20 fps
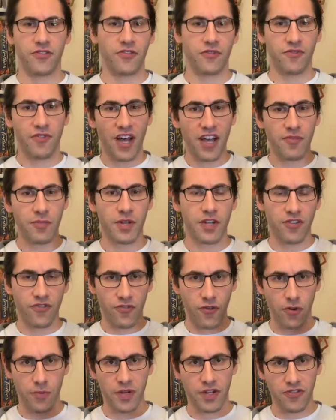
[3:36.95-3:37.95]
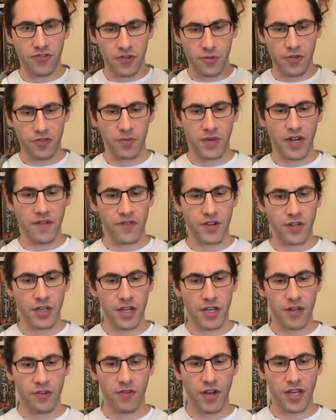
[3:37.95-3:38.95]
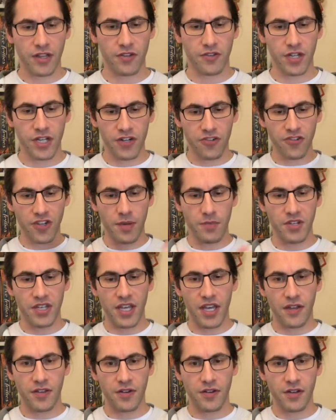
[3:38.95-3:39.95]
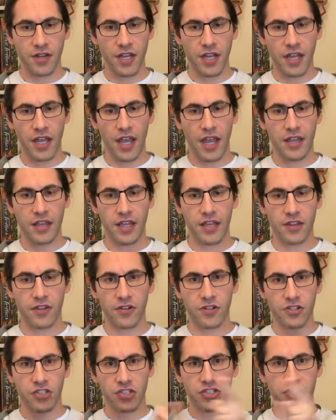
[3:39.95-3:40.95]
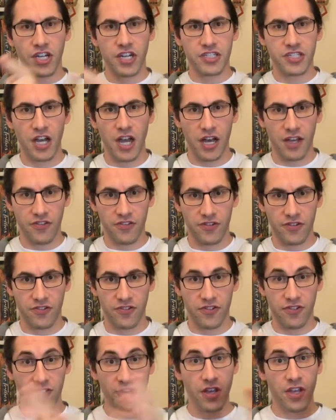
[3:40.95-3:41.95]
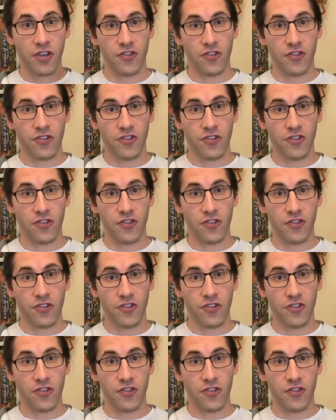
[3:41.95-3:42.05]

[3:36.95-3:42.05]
So 5 minutes, 4 minutes, 3 minutes. But every round, the leaders come together, and then they'll exchange hostages.